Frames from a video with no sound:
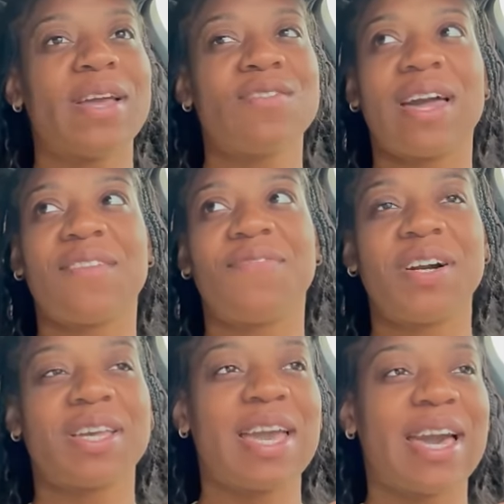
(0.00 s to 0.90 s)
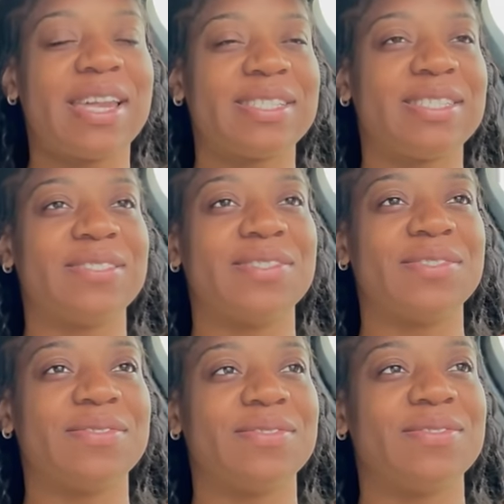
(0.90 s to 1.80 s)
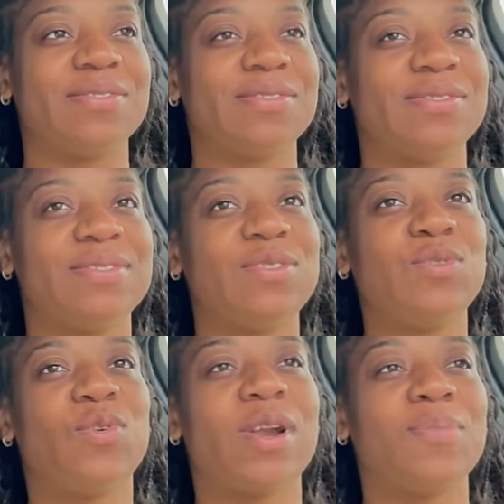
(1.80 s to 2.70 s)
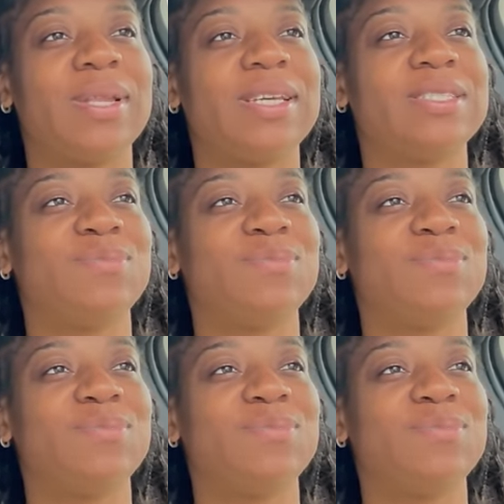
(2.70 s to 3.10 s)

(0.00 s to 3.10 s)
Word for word: you got a funky attitude? You grumpy this